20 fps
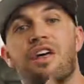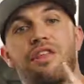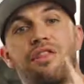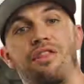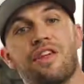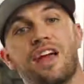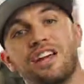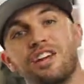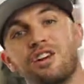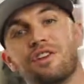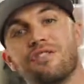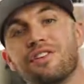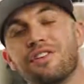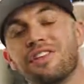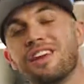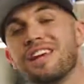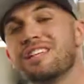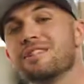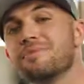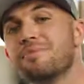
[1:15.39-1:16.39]
Thank you for
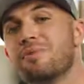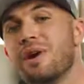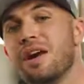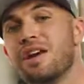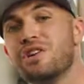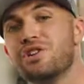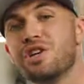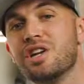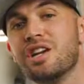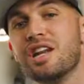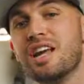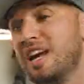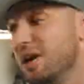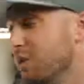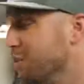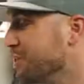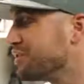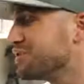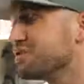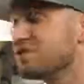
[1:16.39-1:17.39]
the inspiration. It
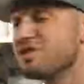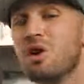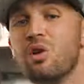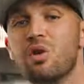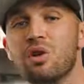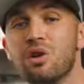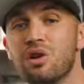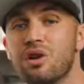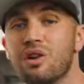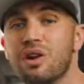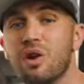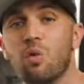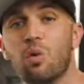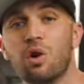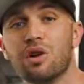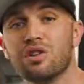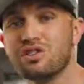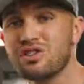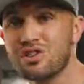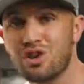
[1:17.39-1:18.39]
was so good and it
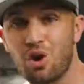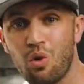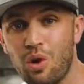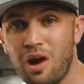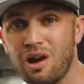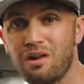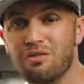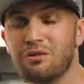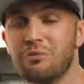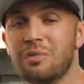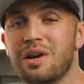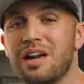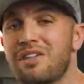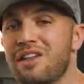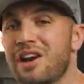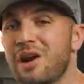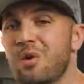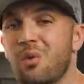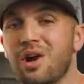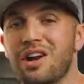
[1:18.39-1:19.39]
worked so well for me
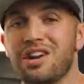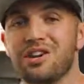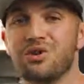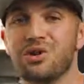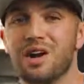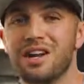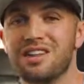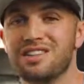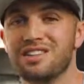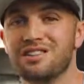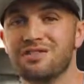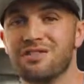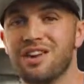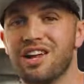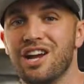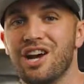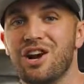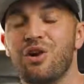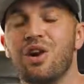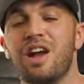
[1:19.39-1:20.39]
that I wanted to create this
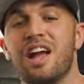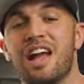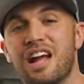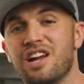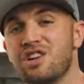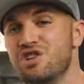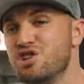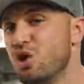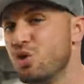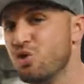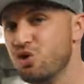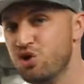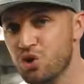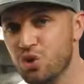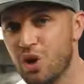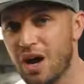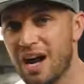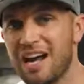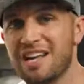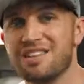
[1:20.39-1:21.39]
video and show you
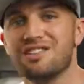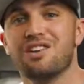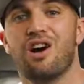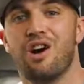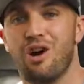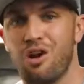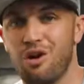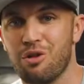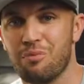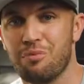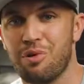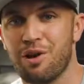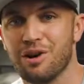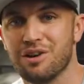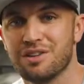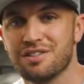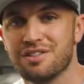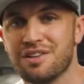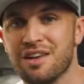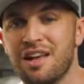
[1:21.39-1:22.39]
guys all the
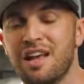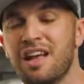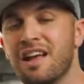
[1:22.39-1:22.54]
parts.